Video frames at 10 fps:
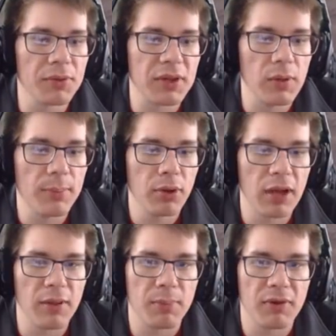but then we put
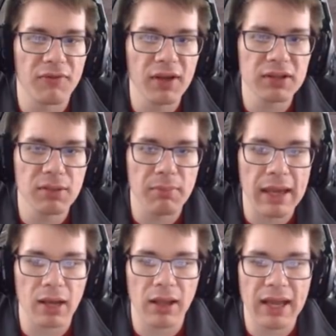on the Perfected
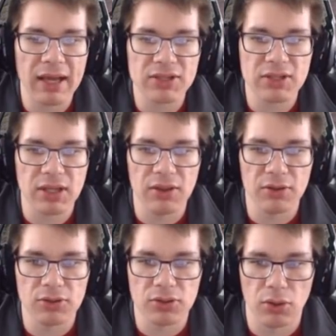Battle Axe, and
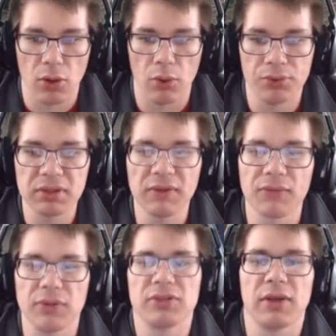there's no
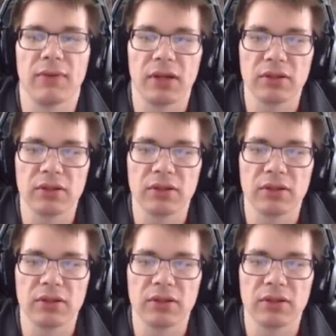difference of it.